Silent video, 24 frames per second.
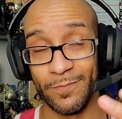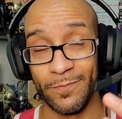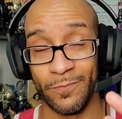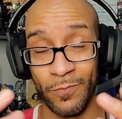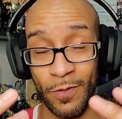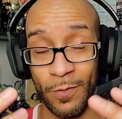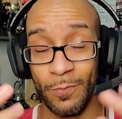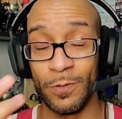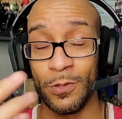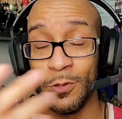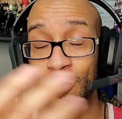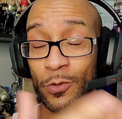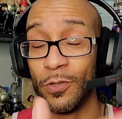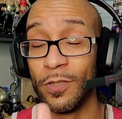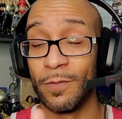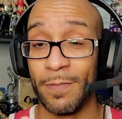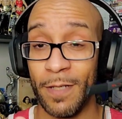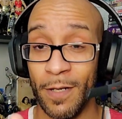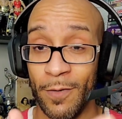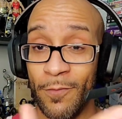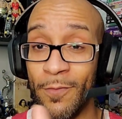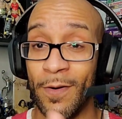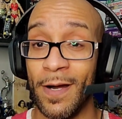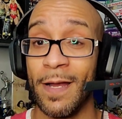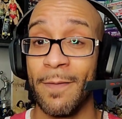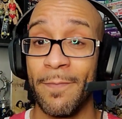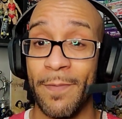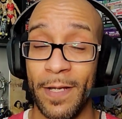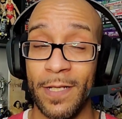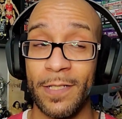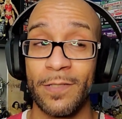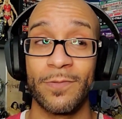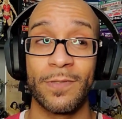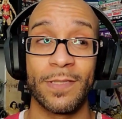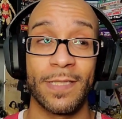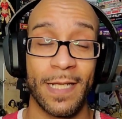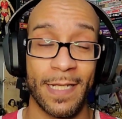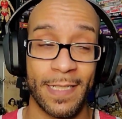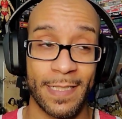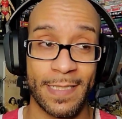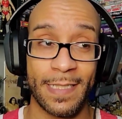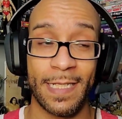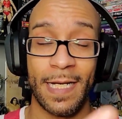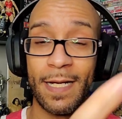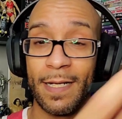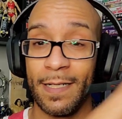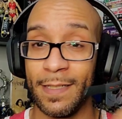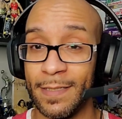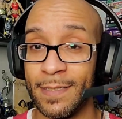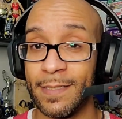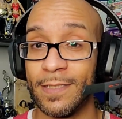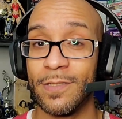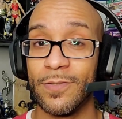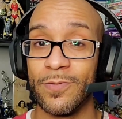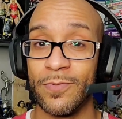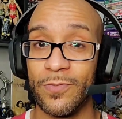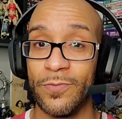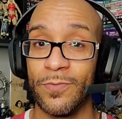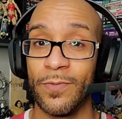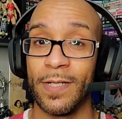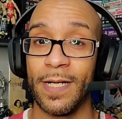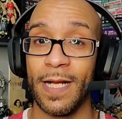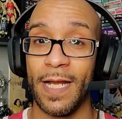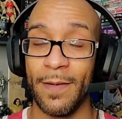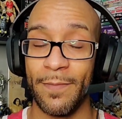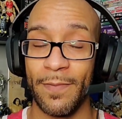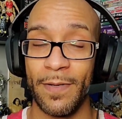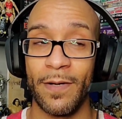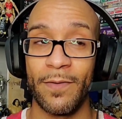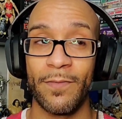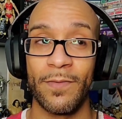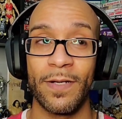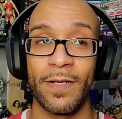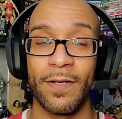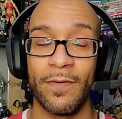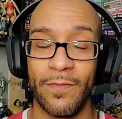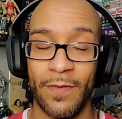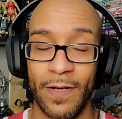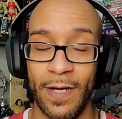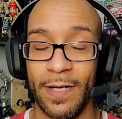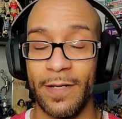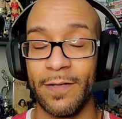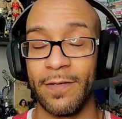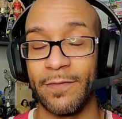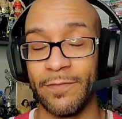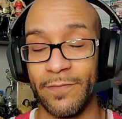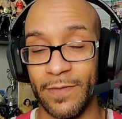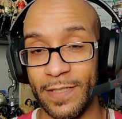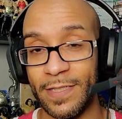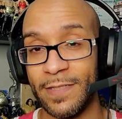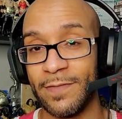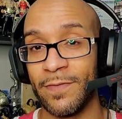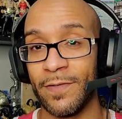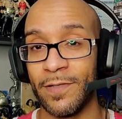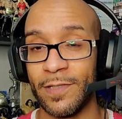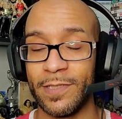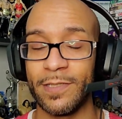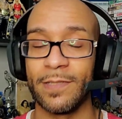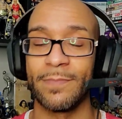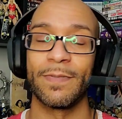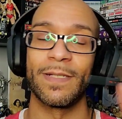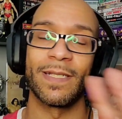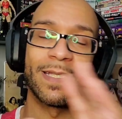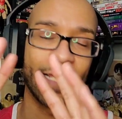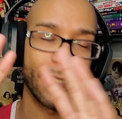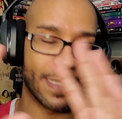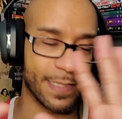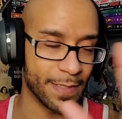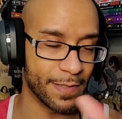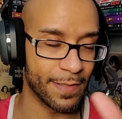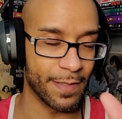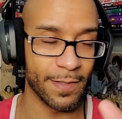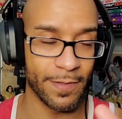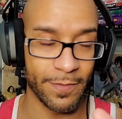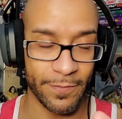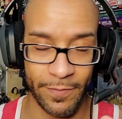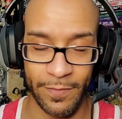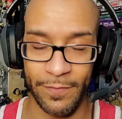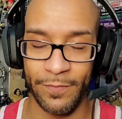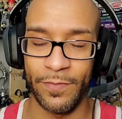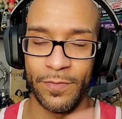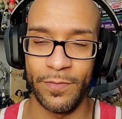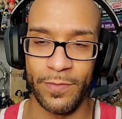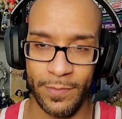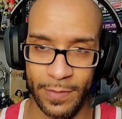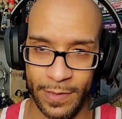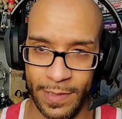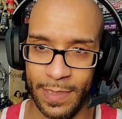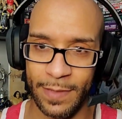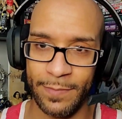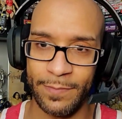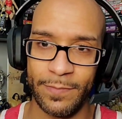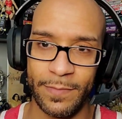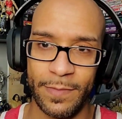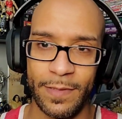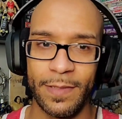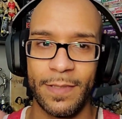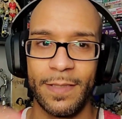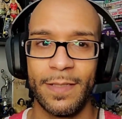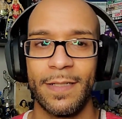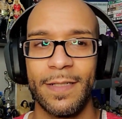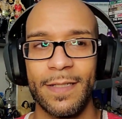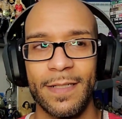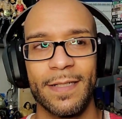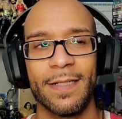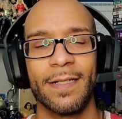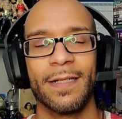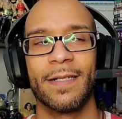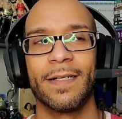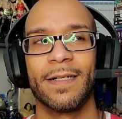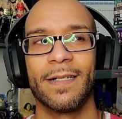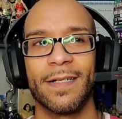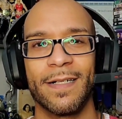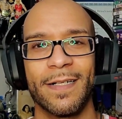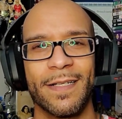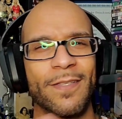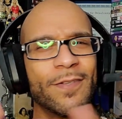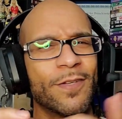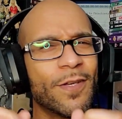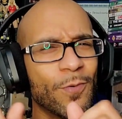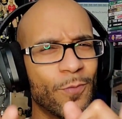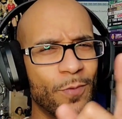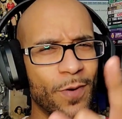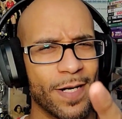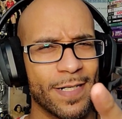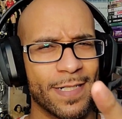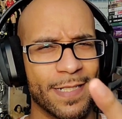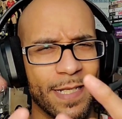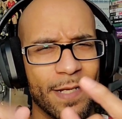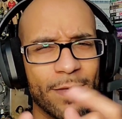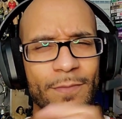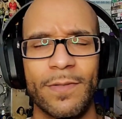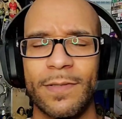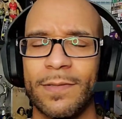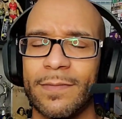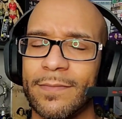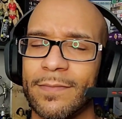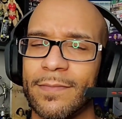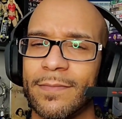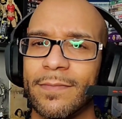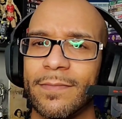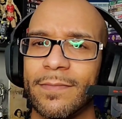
what was cool about Rampage was that it tied into what happened at Ring of Honor and vice versa, but that's another review, which you can watch that one.